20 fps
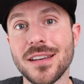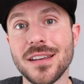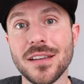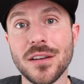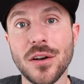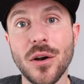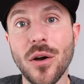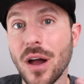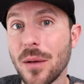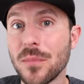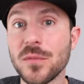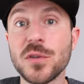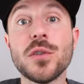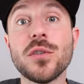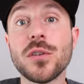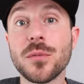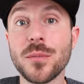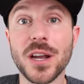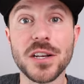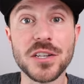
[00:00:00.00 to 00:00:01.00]
you know, I'm
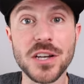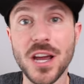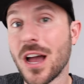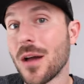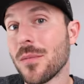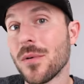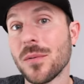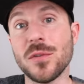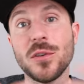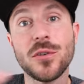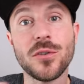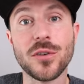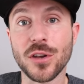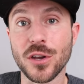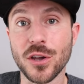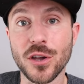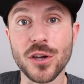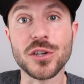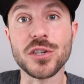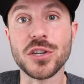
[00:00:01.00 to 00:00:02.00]
doing my job, I'm doing a
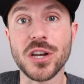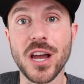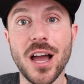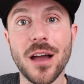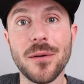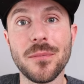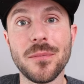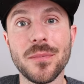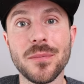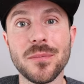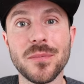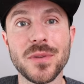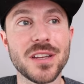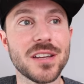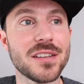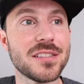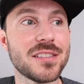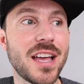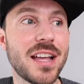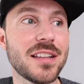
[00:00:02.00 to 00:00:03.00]
good job,
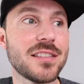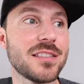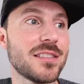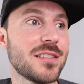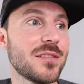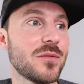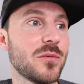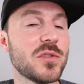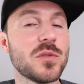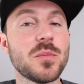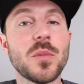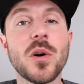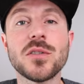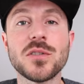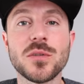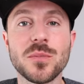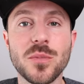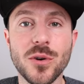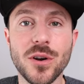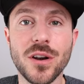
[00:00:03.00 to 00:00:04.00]
because that's what's
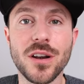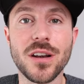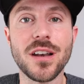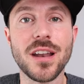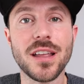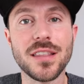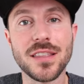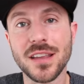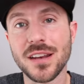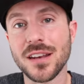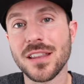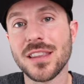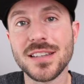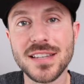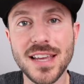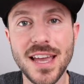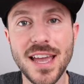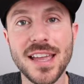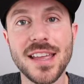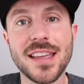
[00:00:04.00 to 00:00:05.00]
most important at the end of the
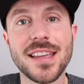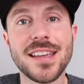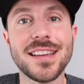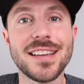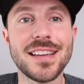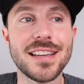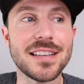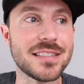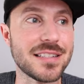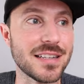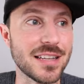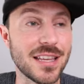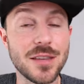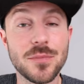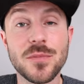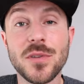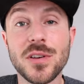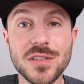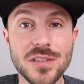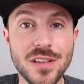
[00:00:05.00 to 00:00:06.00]
day, is to
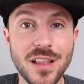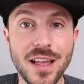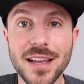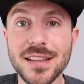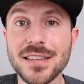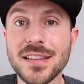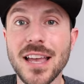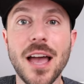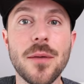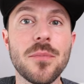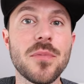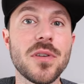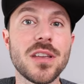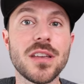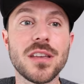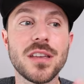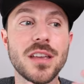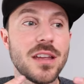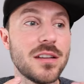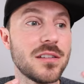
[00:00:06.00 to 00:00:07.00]
keep those clients
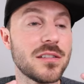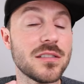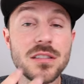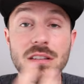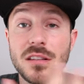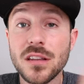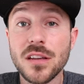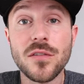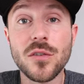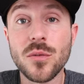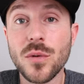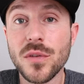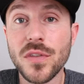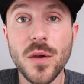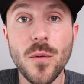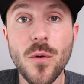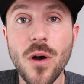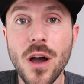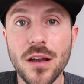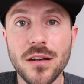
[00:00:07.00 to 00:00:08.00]
happy and deliver what
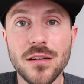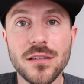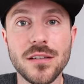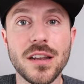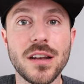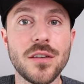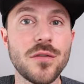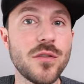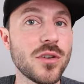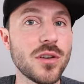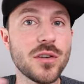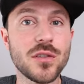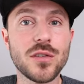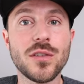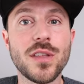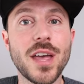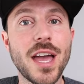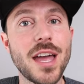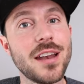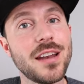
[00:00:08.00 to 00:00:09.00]
they want. And if you can do
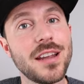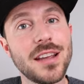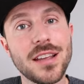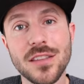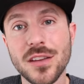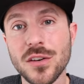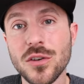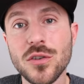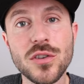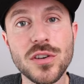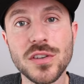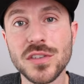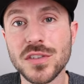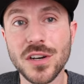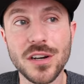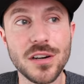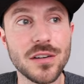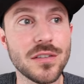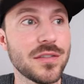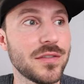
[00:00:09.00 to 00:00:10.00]
that, then you
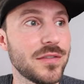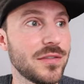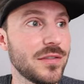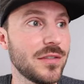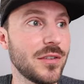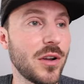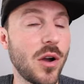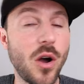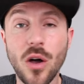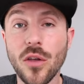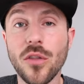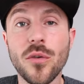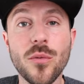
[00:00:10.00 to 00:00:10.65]
deserve all